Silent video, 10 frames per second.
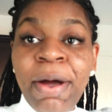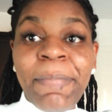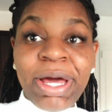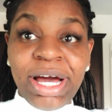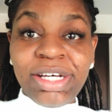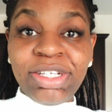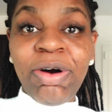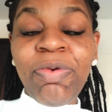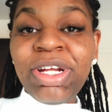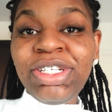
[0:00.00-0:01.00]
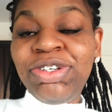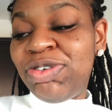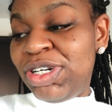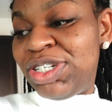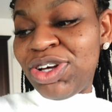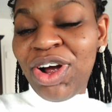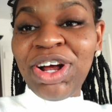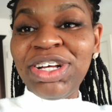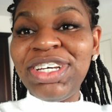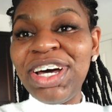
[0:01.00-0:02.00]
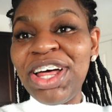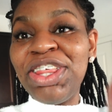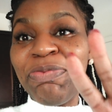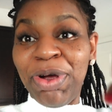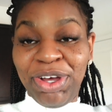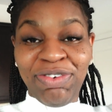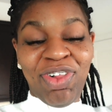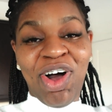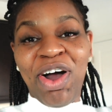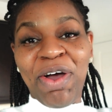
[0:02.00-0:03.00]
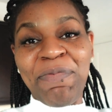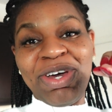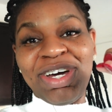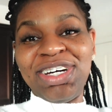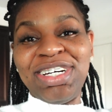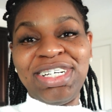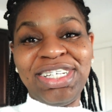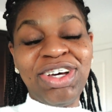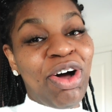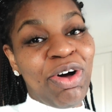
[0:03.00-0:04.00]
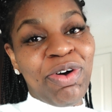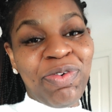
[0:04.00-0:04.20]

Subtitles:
But yeah, so I wanted to start the birth vlog because y'all,